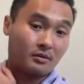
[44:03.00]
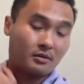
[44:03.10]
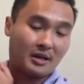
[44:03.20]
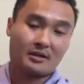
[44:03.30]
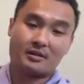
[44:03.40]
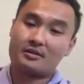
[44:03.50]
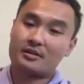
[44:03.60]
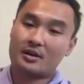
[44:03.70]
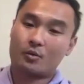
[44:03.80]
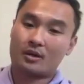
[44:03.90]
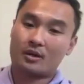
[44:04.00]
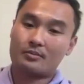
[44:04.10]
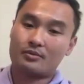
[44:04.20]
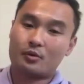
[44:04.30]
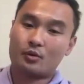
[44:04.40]
and these got to work up to
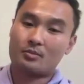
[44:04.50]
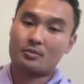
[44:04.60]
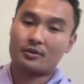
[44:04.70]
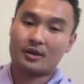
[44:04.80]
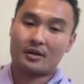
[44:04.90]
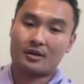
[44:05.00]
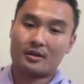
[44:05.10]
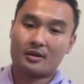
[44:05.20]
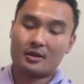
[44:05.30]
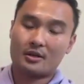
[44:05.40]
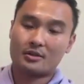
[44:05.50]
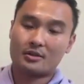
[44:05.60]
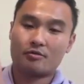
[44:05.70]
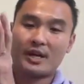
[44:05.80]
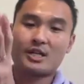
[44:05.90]
40%. So the
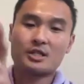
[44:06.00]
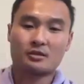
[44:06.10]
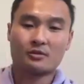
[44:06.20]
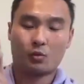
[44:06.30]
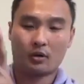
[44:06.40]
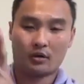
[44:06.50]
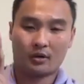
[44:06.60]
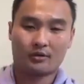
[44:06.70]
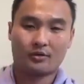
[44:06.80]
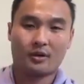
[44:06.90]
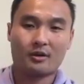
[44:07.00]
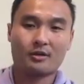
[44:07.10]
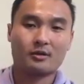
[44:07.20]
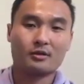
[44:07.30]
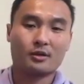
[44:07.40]
ratio of work is starting
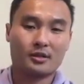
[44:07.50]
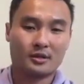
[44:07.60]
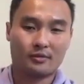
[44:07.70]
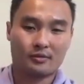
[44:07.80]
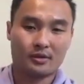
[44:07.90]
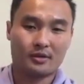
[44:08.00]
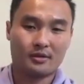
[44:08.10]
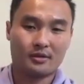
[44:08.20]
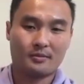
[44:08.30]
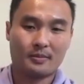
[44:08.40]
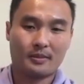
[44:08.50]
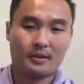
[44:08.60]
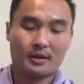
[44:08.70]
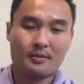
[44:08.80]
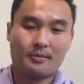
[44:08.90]
to look different.
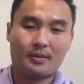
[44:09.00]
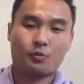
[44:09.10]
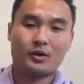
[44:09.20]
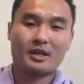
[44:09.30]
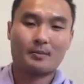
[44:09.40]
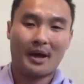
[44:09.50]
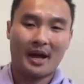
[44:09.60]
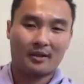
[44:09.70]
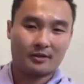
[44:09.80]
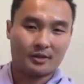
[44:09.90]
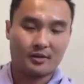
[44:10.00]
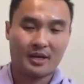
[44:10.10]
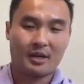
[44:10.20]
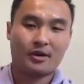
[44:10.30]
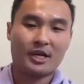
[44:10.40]
But if we can balance out
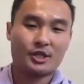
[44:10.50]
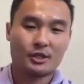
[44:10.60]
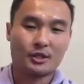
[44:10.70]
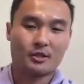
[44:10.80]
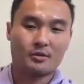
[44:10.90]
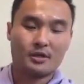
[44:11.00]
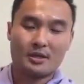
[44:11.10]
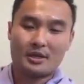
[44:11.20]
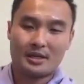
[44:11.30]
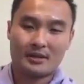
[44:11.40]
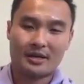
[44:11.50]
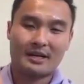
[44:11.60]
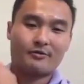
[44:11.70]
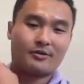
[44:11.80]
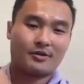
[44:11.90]
that ratio, now
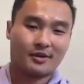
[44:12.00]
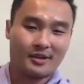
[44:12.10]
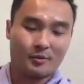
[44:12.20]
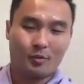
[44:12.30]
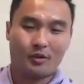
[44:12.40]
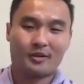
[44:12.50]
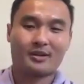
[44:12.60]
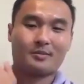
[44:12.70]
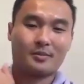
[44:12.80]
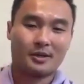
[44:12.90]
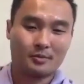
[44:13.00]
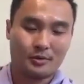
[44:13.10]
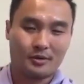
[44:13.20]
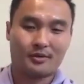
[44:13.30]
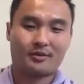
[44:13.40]
everything can work in a much
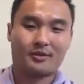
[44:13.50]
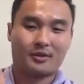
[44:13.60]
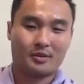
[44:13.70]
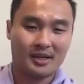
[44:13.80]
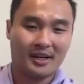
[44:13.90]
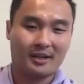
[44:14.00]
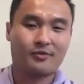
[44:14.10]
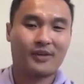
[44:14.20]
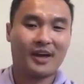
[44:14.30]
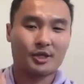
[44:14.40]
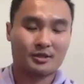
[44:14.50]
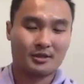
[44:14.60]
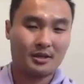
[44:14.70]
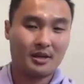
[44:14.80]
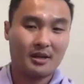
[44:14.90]
more systematized fashion.
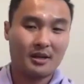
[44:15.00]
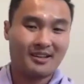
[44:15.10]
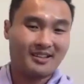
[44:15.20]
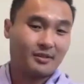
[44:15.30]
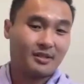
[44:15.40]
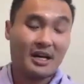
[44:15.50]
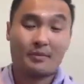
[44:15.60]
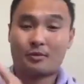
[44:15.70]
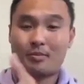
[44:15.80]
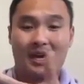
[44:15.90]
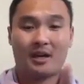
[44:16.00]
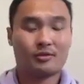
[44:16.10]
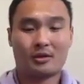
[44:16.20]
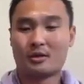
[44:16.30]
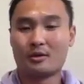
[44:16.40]
And a lot of times the pain
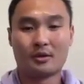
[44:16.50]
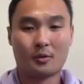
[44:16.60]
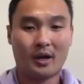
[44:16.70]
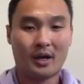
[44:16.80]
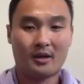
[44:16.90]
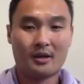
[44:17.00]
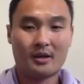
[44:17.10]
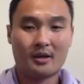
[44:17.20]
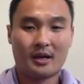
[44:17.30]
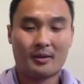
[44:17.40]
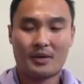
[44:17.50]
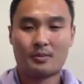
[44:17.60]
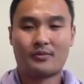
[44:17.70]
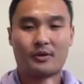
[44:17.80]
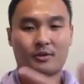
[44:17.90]
start going away. And people are
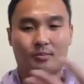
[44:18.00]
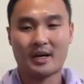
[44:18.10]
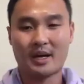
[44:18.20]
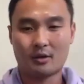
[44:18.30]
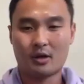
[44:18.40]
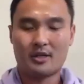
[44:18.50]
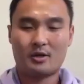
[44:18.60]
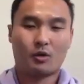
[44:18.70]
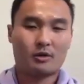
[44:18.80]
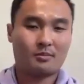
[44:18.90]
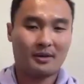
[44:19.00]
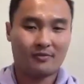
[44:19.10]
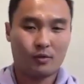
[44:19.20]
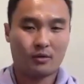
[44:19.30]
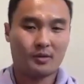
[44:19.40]
very surprised. Oh, you worked on my
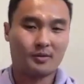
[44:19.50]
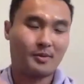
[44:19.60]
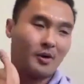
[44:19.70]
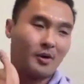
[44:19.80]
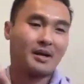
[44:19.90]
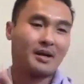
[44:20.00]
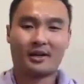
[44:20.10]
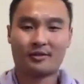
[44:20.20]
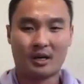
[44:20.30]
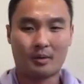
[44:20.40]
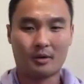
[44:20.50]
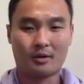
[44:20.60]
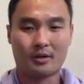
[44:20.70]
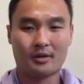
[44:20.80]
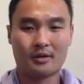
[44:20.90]
forearms, but why my neck stop
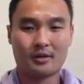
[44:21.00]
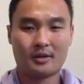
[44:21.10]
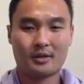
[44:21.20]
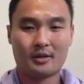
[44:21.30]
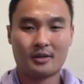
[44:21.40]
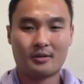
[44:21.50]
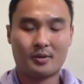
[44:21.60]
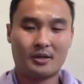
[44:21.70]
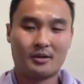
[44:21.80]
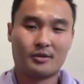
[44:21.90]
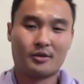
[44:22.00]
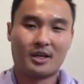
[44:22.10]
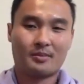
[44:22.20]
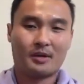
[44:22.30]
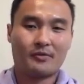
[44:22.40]
hurting? Well, you think
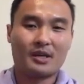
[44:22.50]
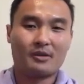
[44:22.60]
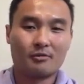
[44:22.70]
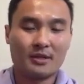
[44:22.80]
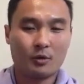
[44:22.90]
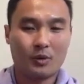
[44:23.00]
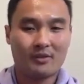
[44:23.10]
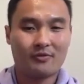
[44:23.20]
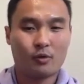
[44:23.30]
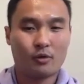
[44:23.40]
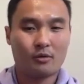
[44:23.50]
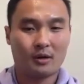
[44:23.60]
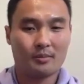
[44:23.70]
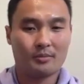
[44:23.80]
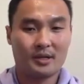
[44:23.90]
about if you have really weak
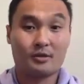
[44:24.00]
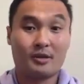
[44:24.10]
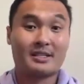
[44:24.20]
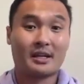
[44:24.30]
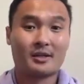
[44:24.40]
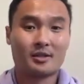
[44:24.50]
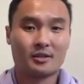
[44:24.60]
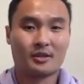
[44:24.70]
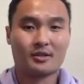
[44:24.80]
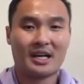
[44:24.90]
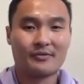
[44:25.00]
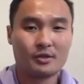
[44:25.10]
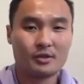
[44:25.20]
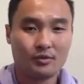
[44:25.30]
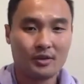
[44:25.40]
forearms and you're a dentist and you have to
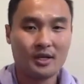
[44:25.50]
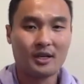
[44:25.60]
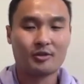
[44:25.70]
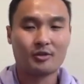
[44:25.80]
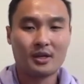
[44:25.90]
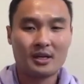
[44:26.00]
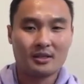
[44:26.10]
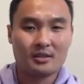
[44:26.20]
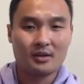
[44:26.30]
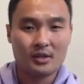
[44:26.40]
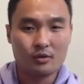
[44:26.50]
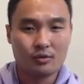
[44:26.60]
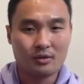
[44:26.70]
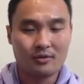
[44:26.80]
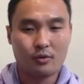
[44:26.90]
do this, instead of using
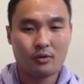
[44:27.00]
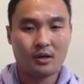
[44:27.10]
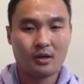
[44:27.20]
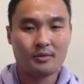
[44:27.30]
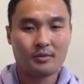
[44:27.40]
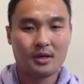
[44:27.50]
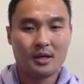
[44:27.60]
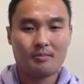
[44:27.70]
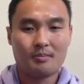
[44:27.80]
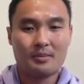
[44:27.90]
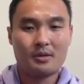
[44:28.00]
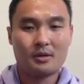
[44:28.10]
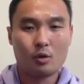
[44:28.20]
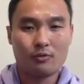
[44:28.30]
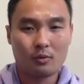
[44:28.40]
the forearms, maybe you're
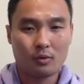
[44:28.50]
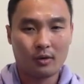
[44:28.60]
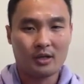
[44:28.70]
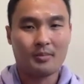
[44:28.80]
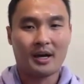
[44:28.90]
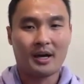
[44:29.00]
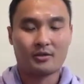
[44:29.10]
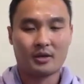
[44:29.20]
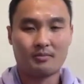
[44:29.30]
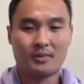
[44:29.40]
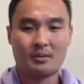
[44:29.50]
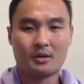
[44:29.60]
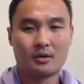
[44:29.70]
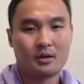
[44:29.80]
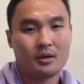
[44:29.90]
overworking the bicep, maybe you're